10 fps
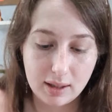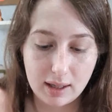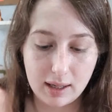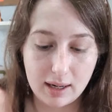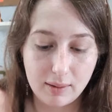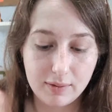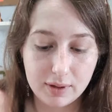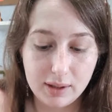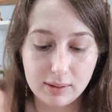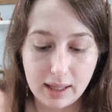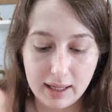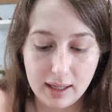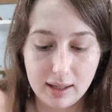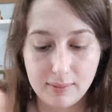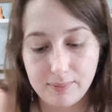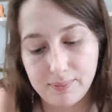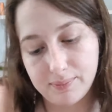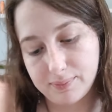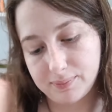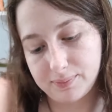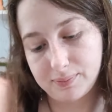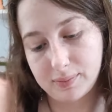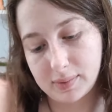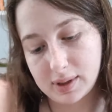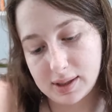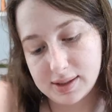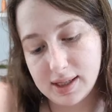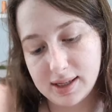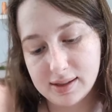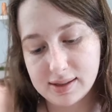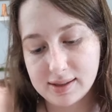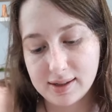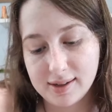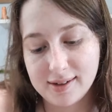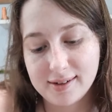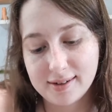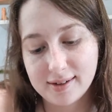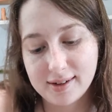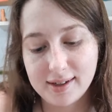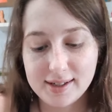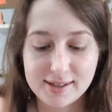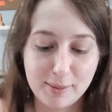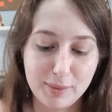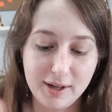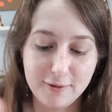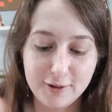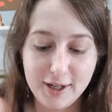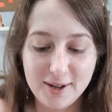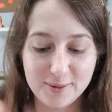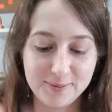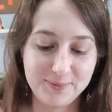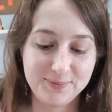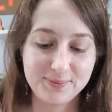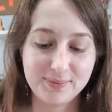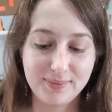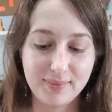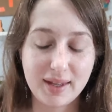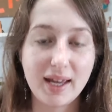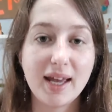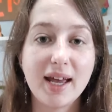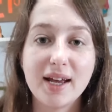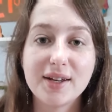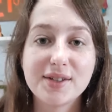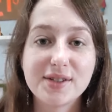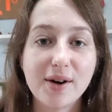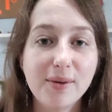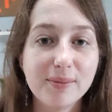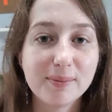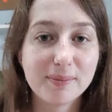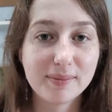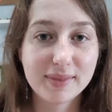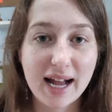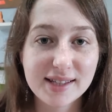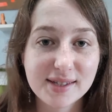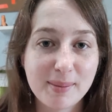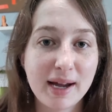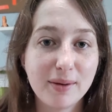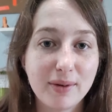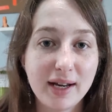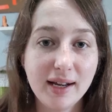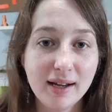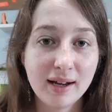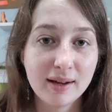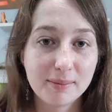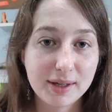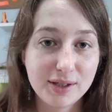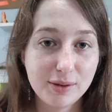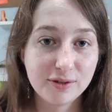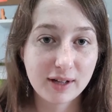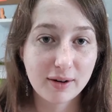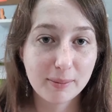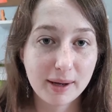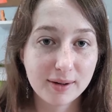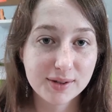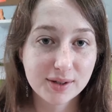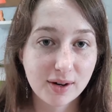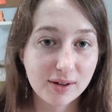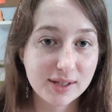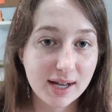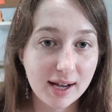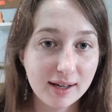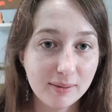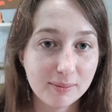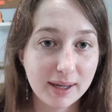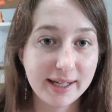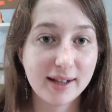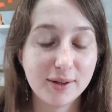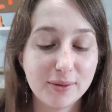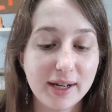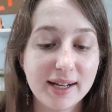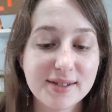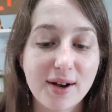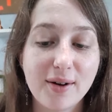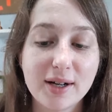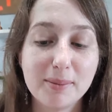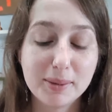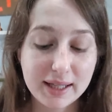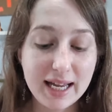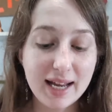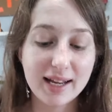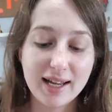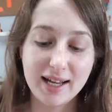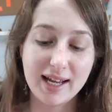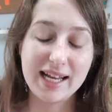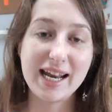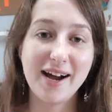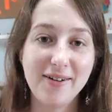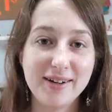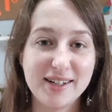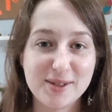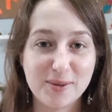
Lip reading: and however you like it, because this is something for you. So that's my ring. My 2 flower petals are all done. My yellow ring is all complete, and now it's